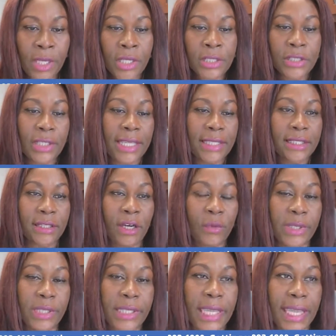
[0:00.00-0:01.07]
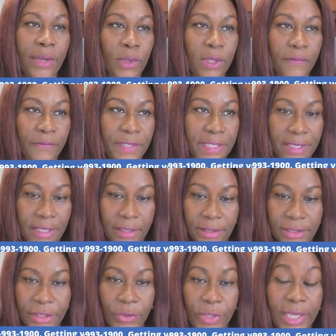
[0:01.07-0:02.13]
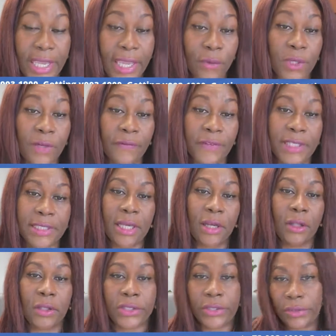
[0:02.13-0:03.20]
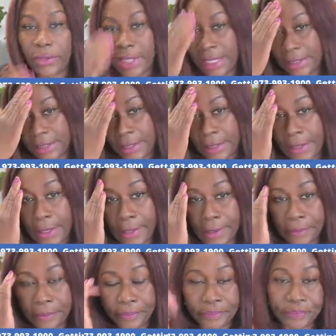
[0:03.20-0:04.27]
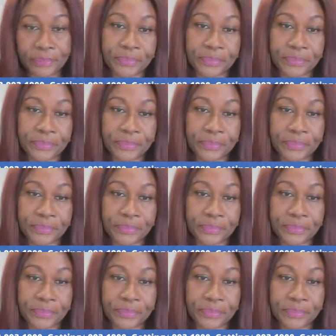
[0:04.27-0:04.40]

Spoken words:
So let's start with the K-1 visa. So the K-1 visa, also known as the